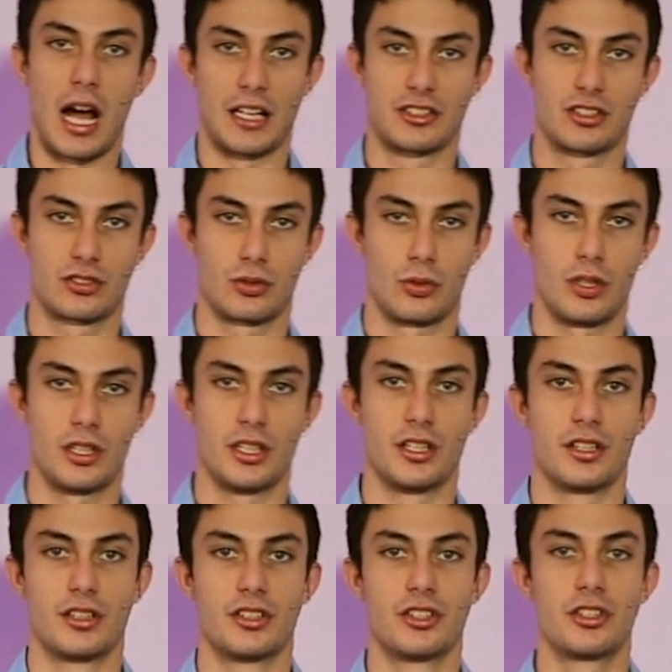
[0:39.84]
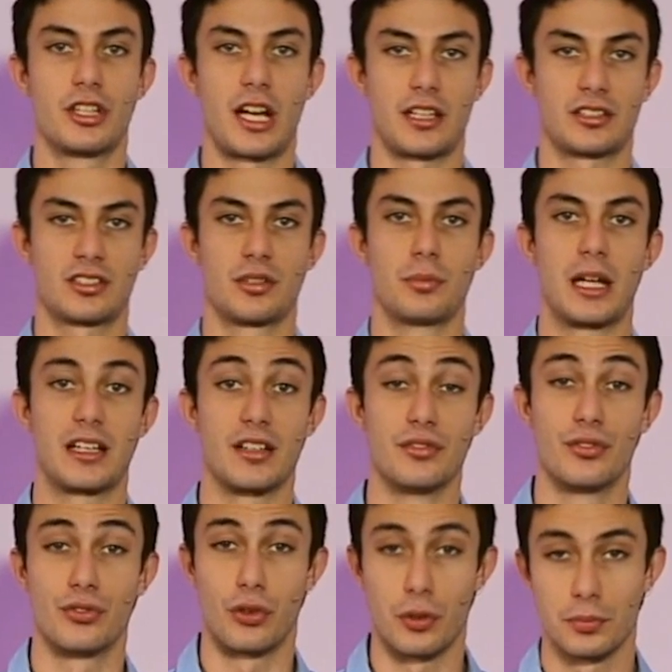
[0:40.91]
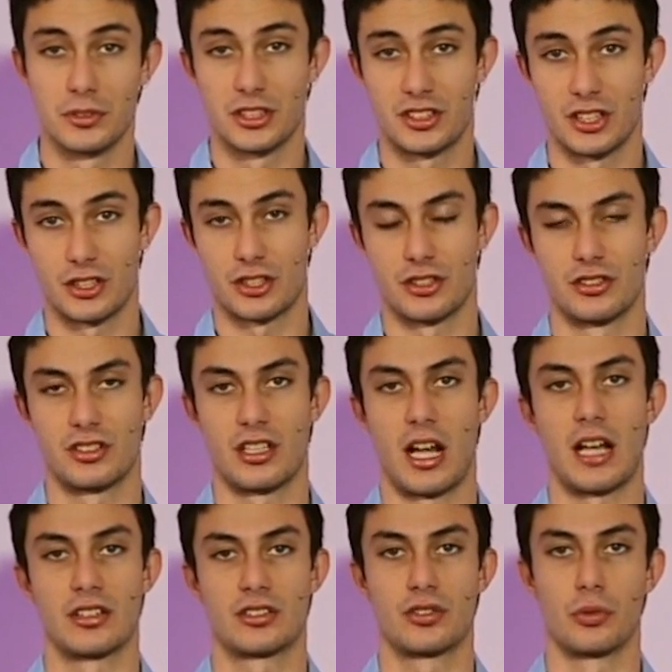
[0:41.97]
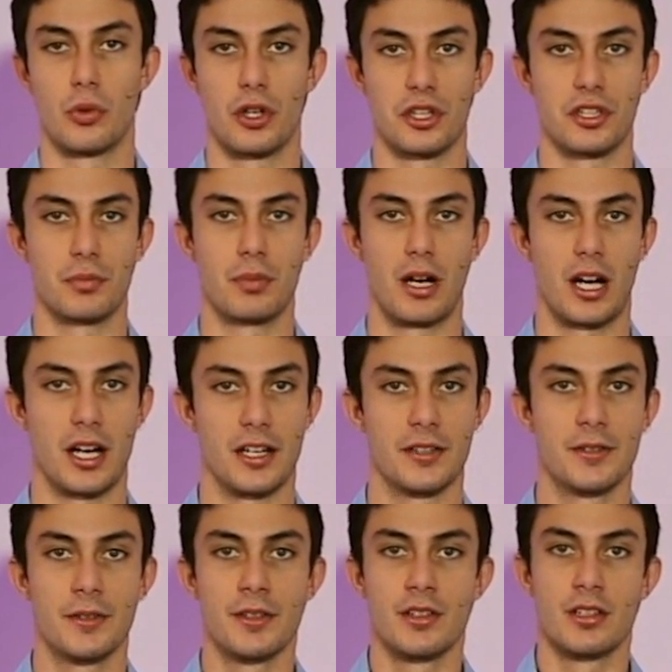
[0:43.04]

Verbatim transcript: I just want you guys to make informed decisions as to what you buy